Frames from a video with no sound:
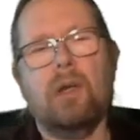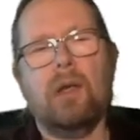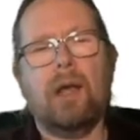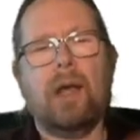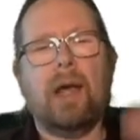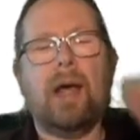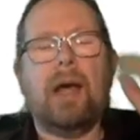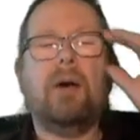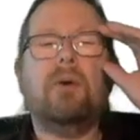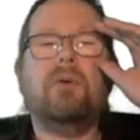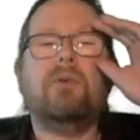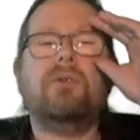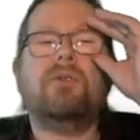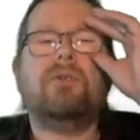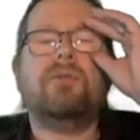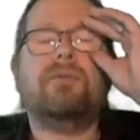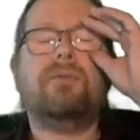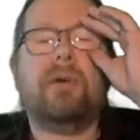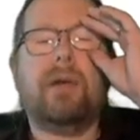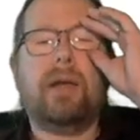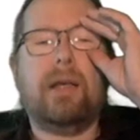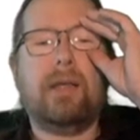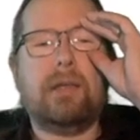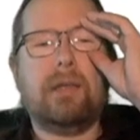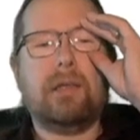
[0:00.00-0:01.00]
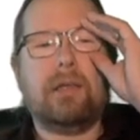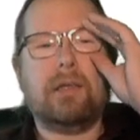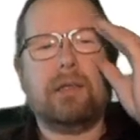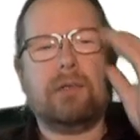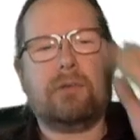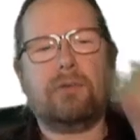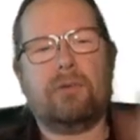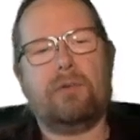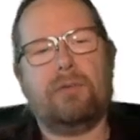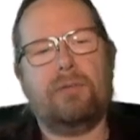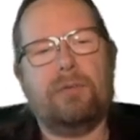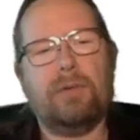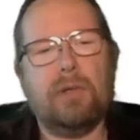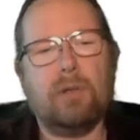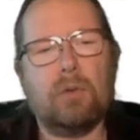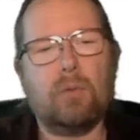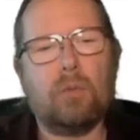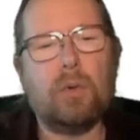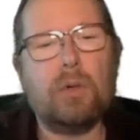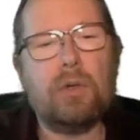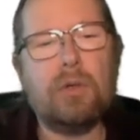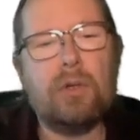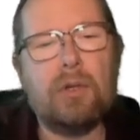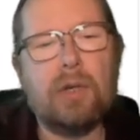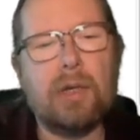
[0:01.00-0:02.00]
How would you find the electric field?
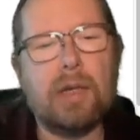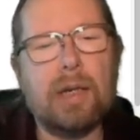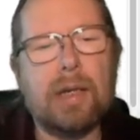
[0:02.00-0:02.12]
Well, you could